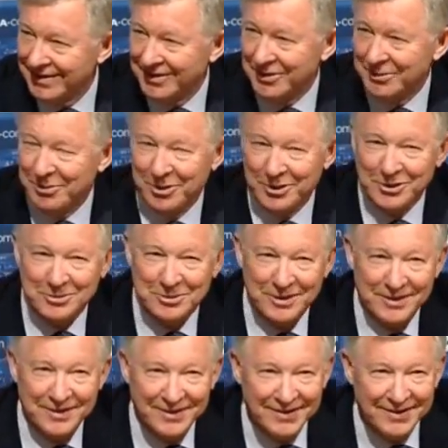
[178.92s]
To be honest
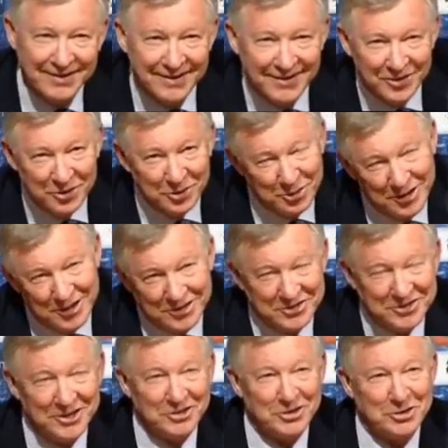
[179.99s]
with you, no
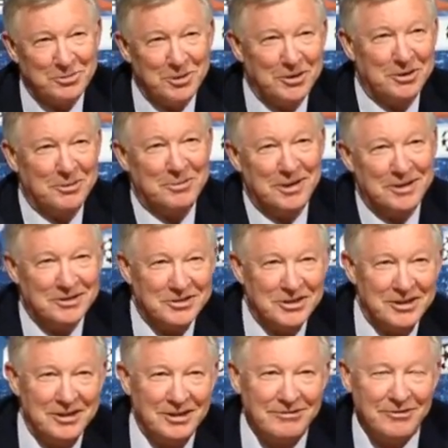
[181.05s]
disrespect to Brecon
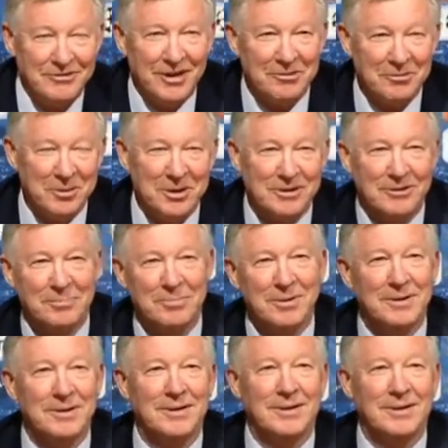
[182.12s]
City, I love that wee club.